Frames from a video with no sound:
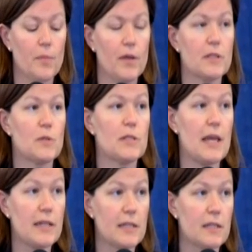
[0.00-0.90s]
its
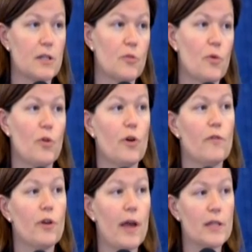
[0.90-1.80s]
tendency to roll
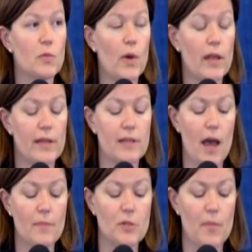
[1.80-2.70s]
over as well as
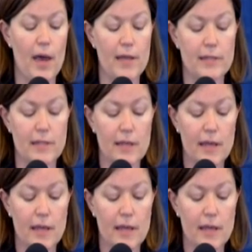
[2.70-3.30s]
optimize